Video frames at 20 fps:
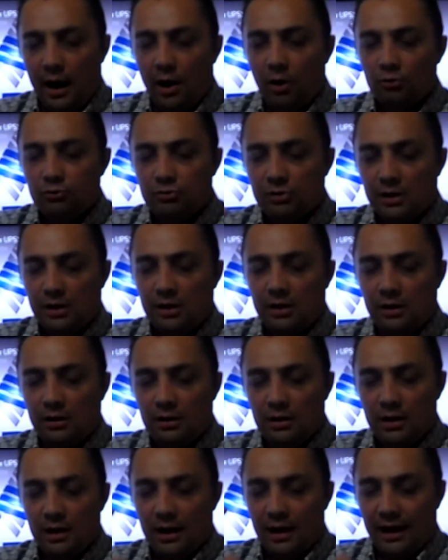
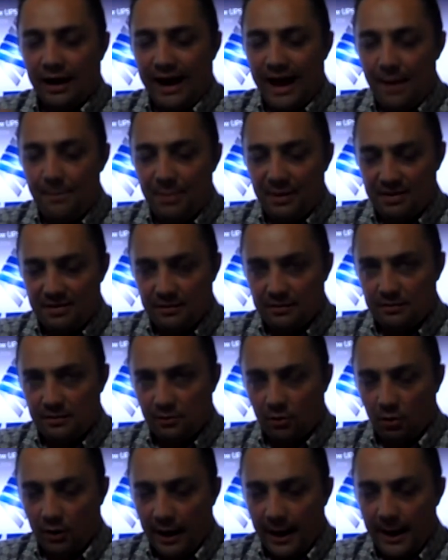LTE
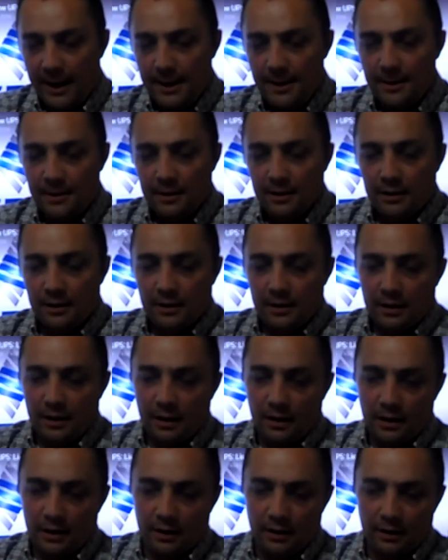capacity, okay.
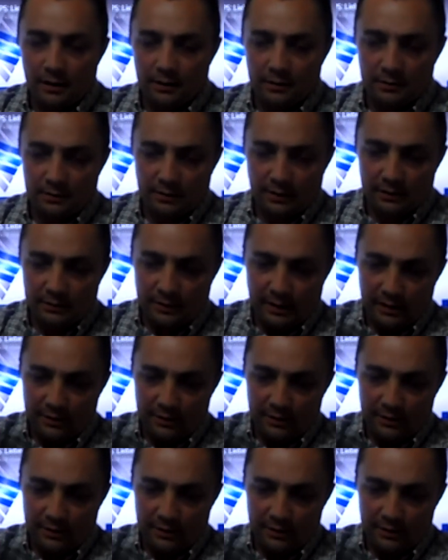There are